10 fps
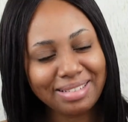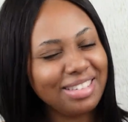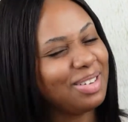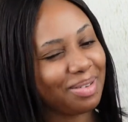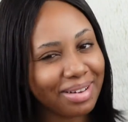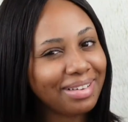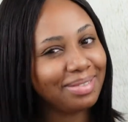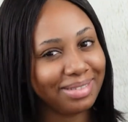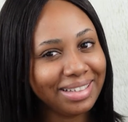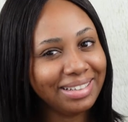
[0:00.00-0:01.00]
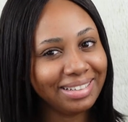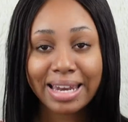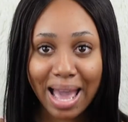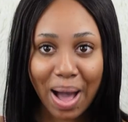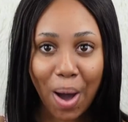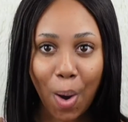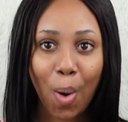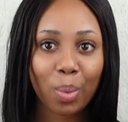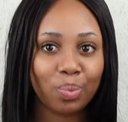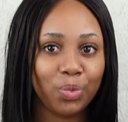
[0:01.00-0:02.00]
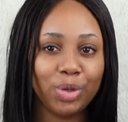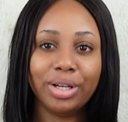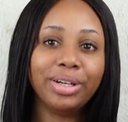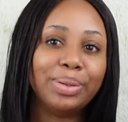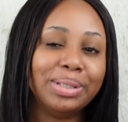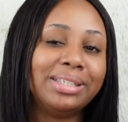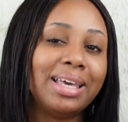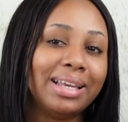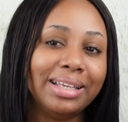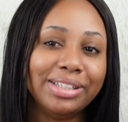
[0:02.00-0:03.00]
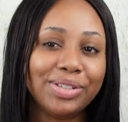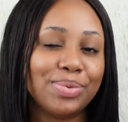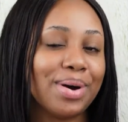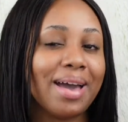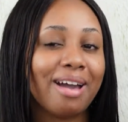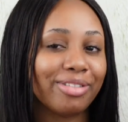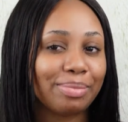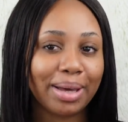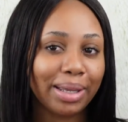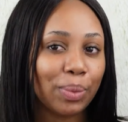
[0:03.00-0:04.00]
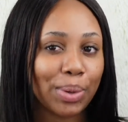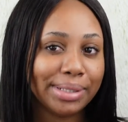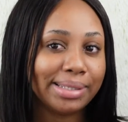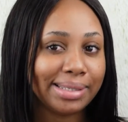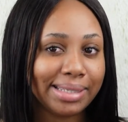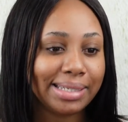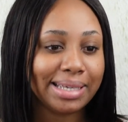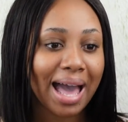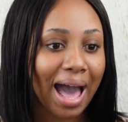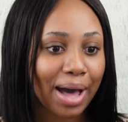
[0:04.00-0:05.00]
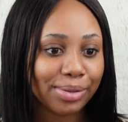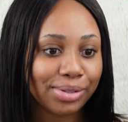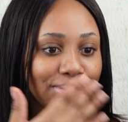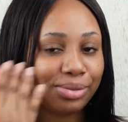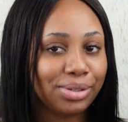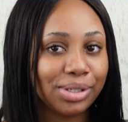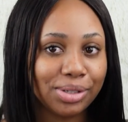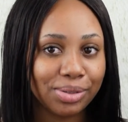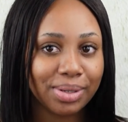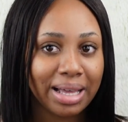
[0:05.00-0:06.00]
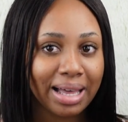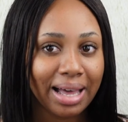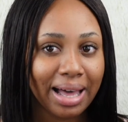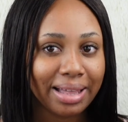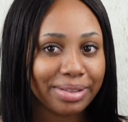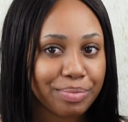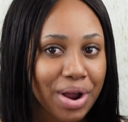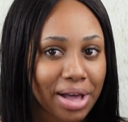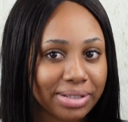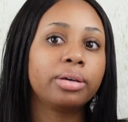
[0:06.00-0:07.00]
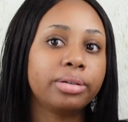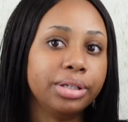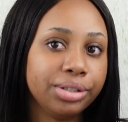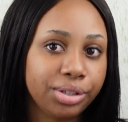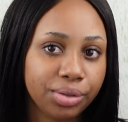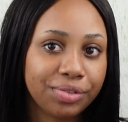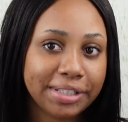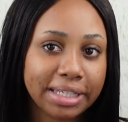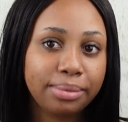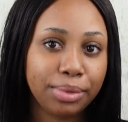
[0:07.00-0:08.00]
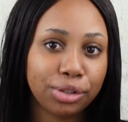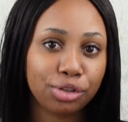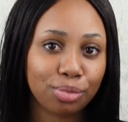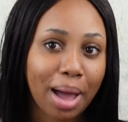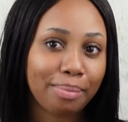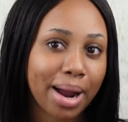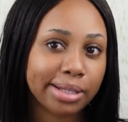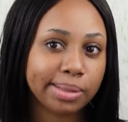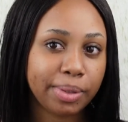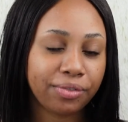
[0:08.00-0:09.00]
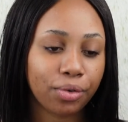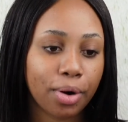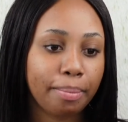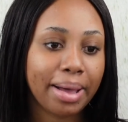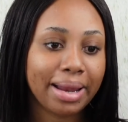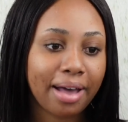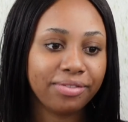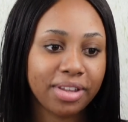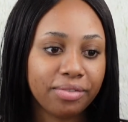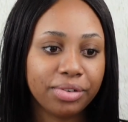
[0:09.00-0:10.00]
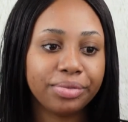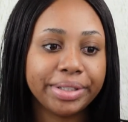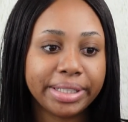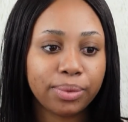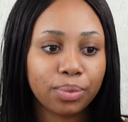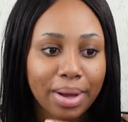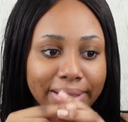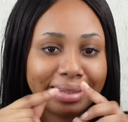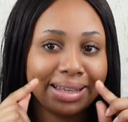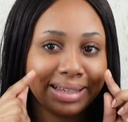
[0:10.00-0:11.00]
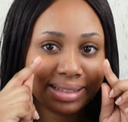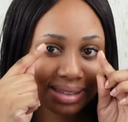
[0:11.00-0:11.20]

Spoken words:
You know what I mean? Now, we are going to get into what everybody wants to see, how to do the brows. Because you've seen me do my brows before, but I've never really went like